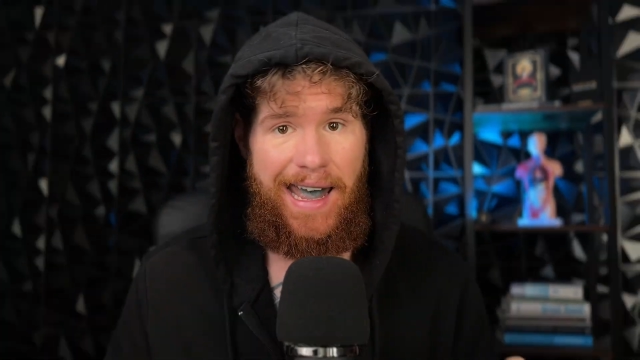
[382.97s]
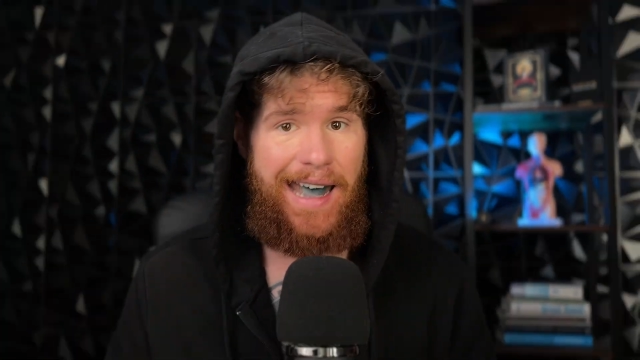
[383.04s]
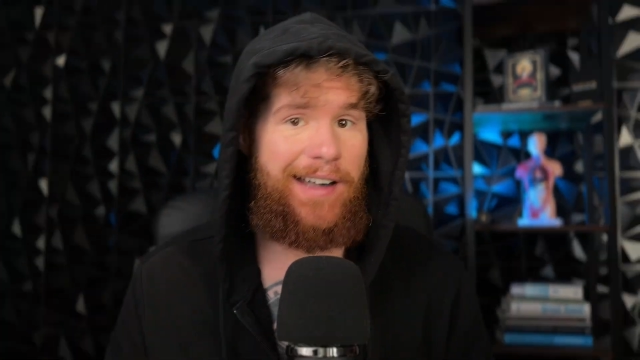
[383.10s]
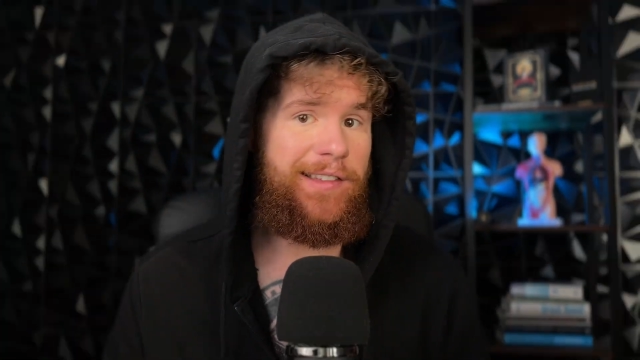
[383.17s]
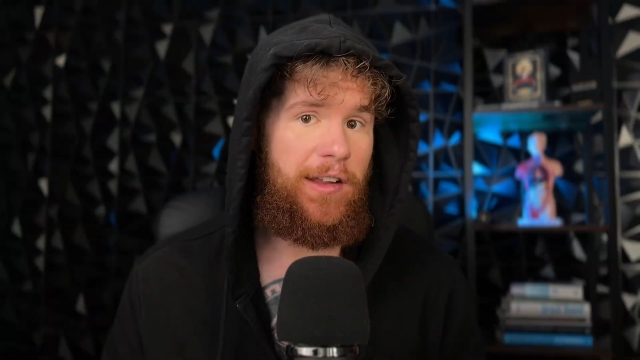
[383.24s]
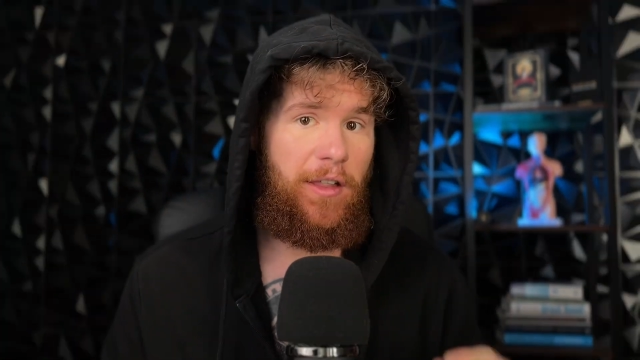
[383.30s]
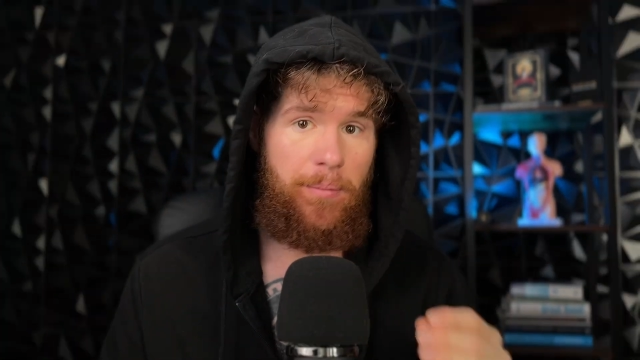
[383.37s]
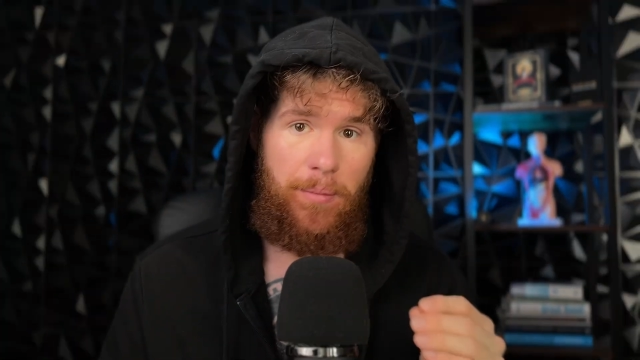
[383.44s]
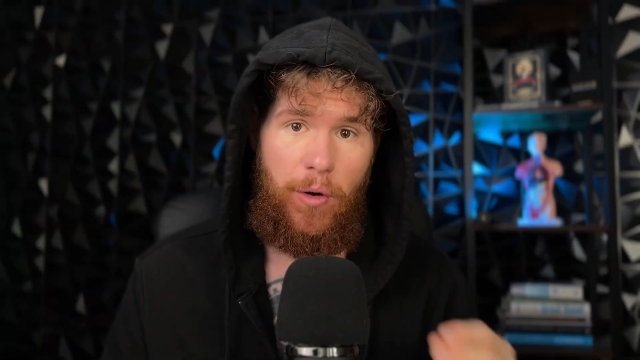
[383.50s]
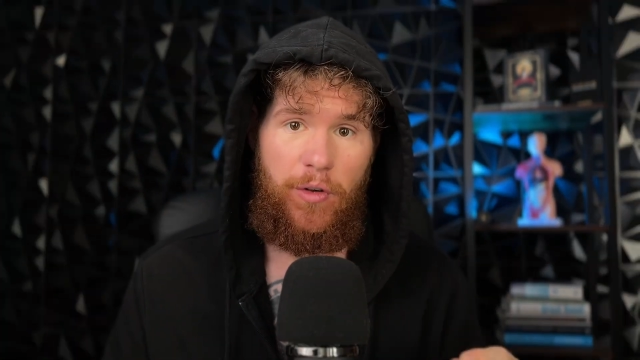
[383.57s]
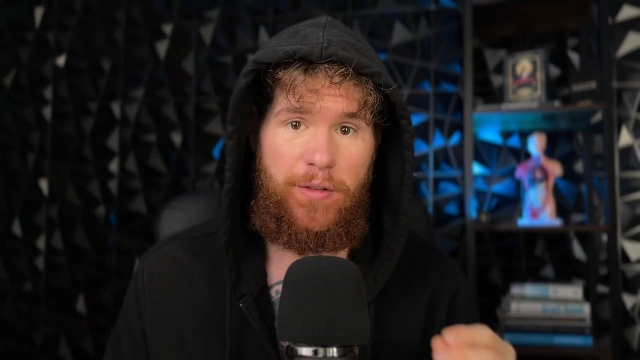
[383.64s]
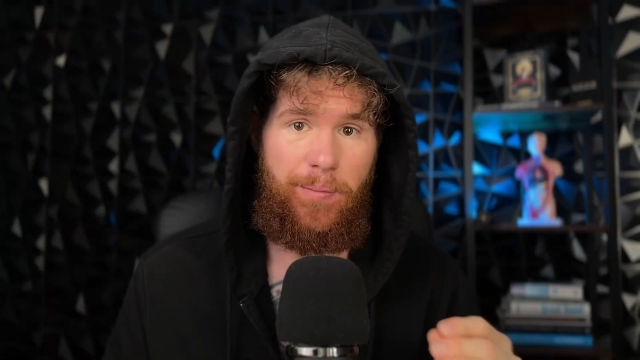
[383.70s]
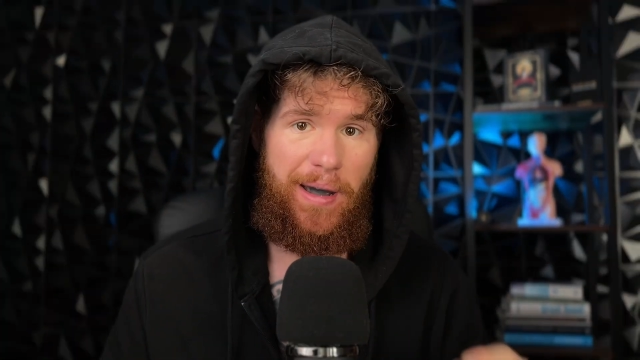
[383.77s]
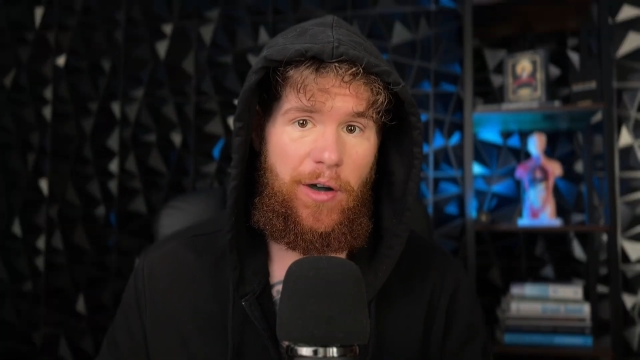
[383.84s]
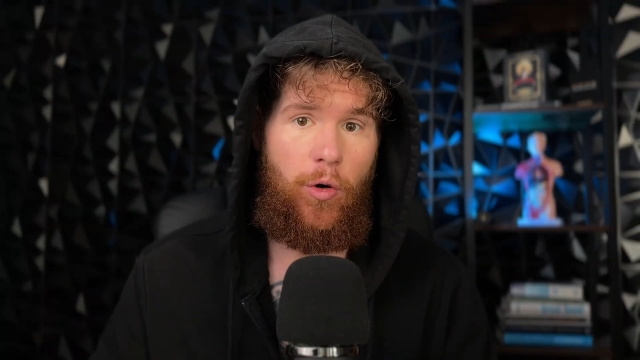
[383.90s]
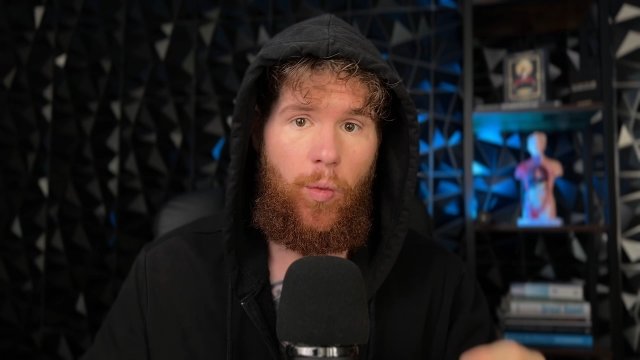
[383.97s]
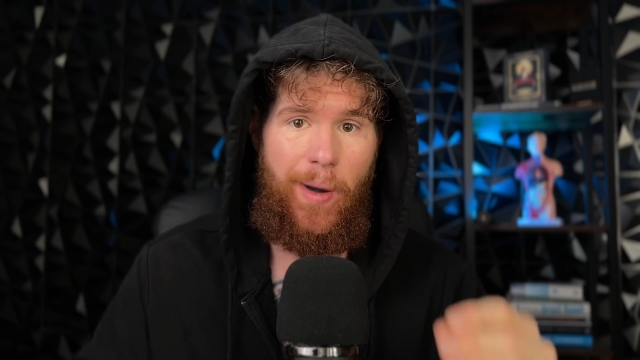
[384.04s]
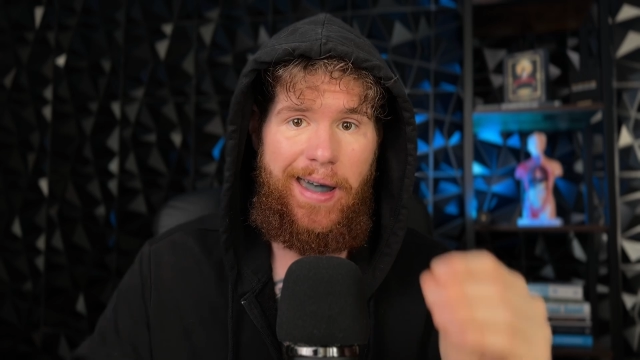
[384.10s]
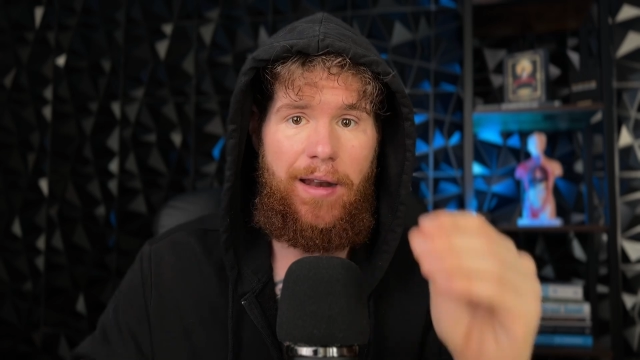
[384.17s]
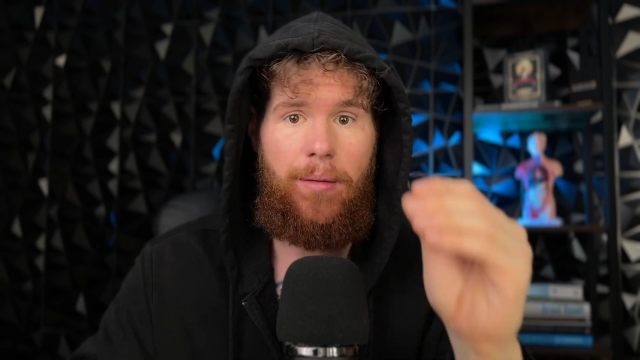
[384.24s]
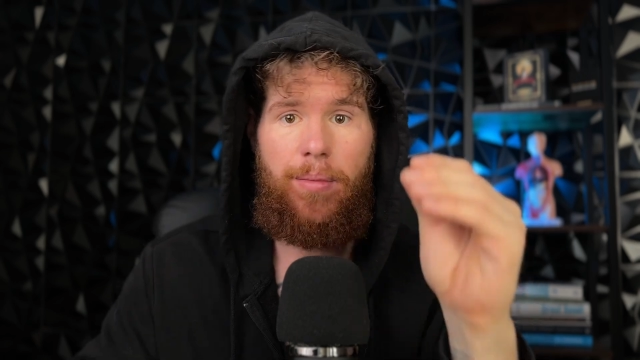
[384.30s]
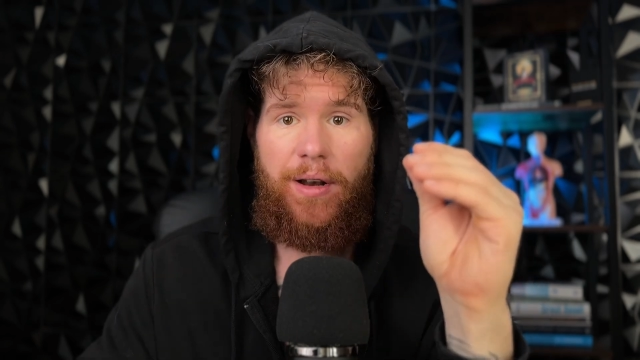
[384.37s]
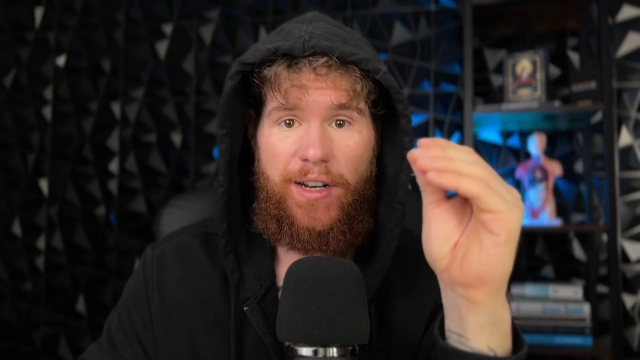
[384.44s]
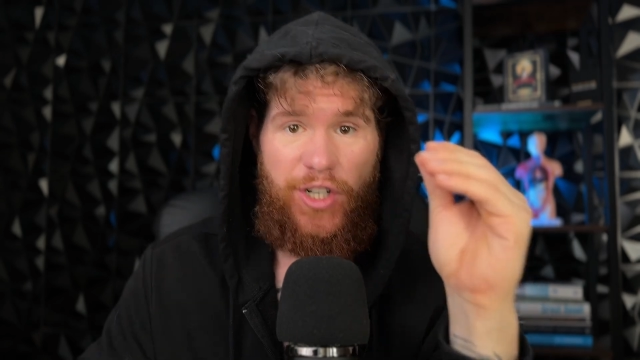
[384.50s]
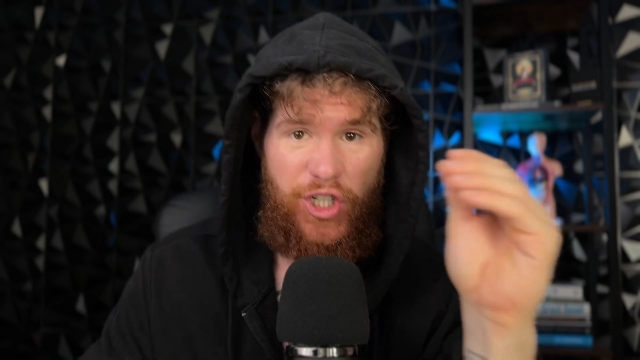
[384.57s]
Eggs are the most bioavailable,